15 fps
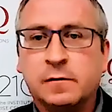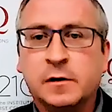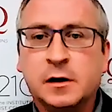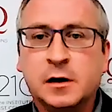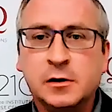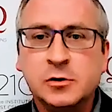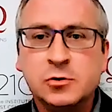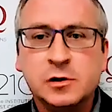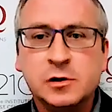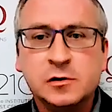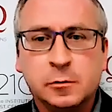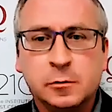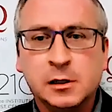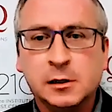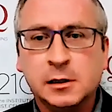of the country
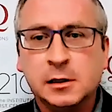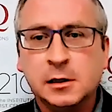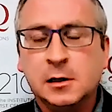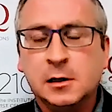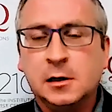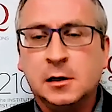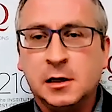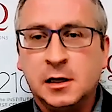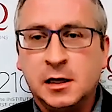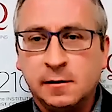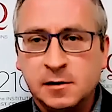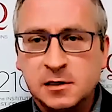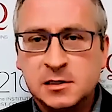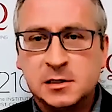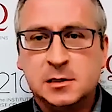to really give
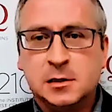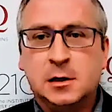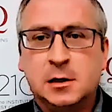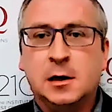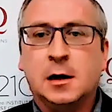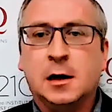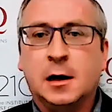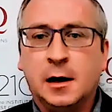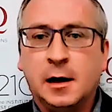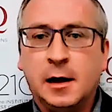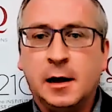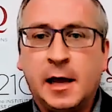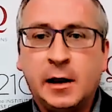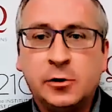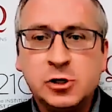us uh,
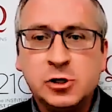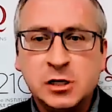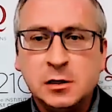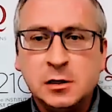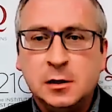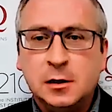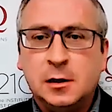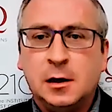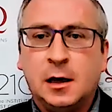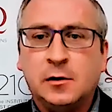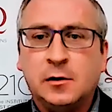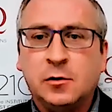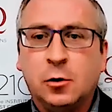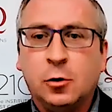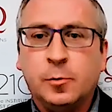energy
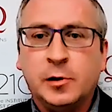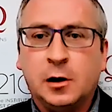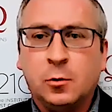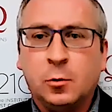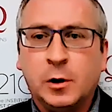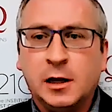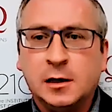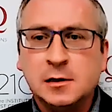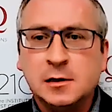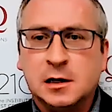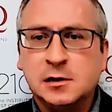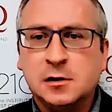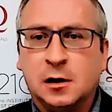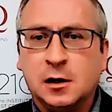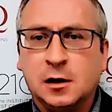and to open our wings. I
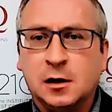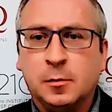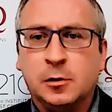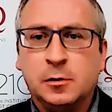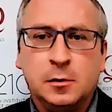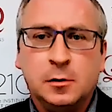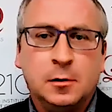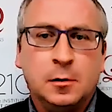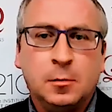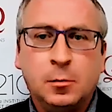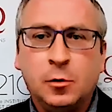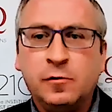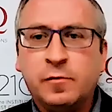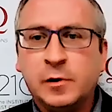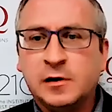talk about
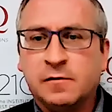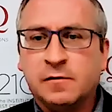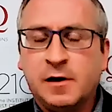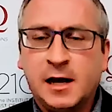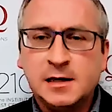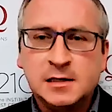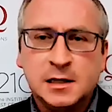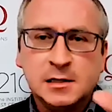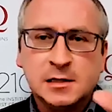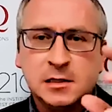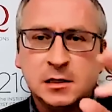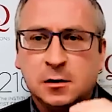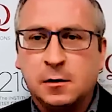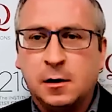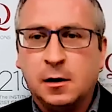movement of assets
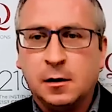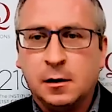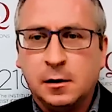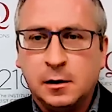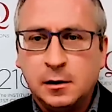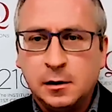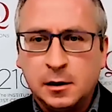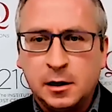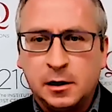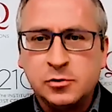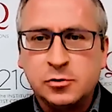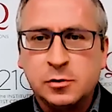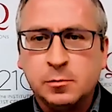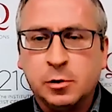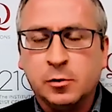uh, in the
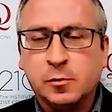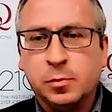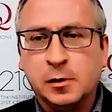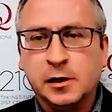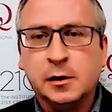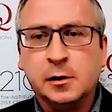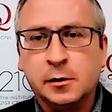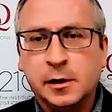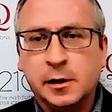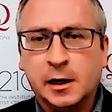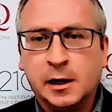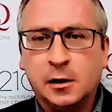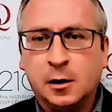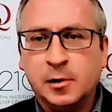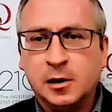country, both political and
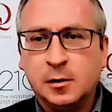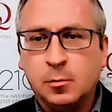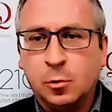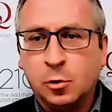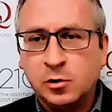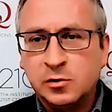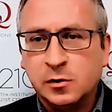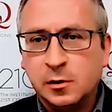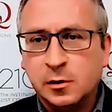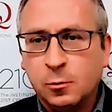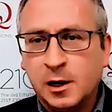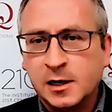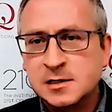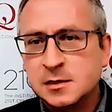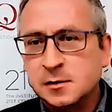economic, more to the
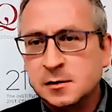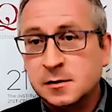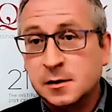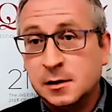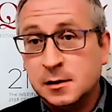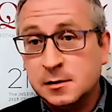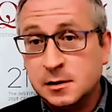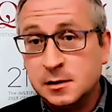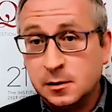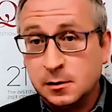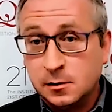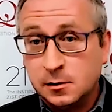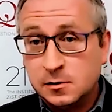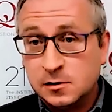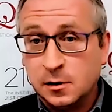west and to the to
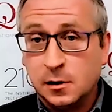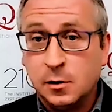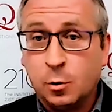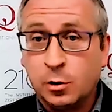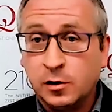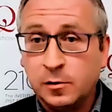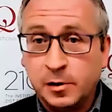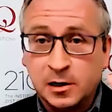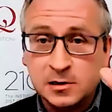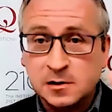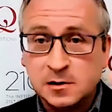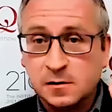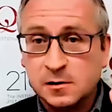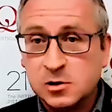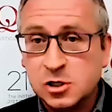the, to the north because
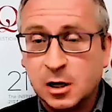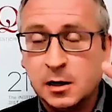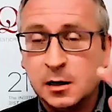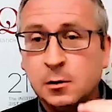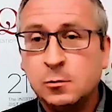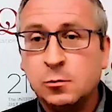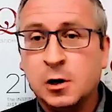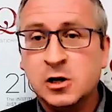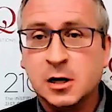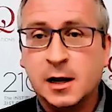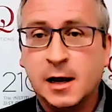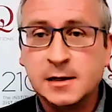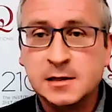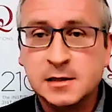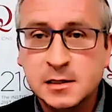of the China-Russia
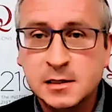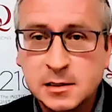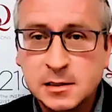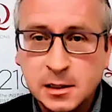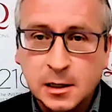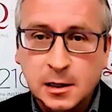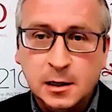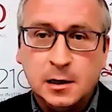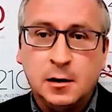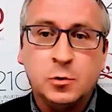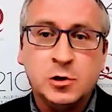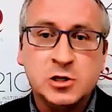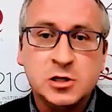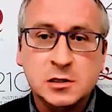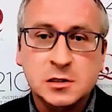axis,
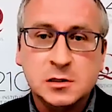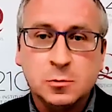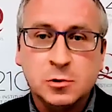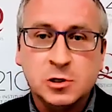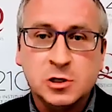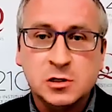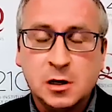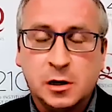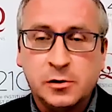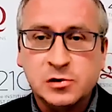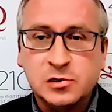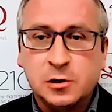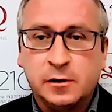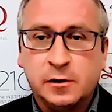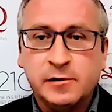which is which is
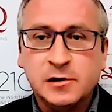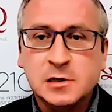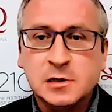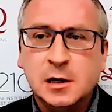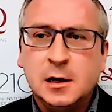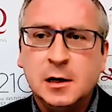underserviced.